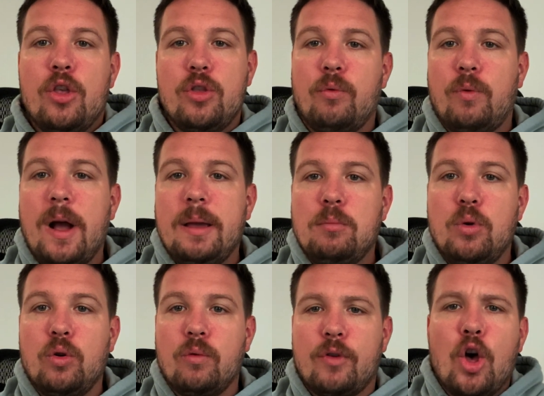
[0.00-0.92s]
the right
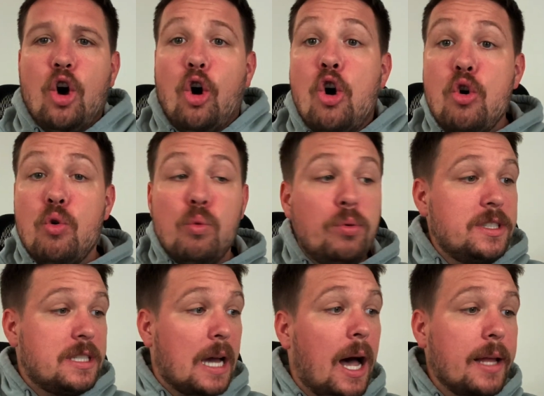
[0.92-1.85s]
move? Who would
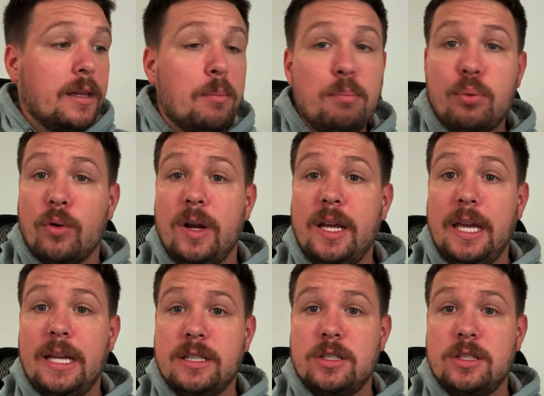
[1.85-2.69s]
Tottenham bring in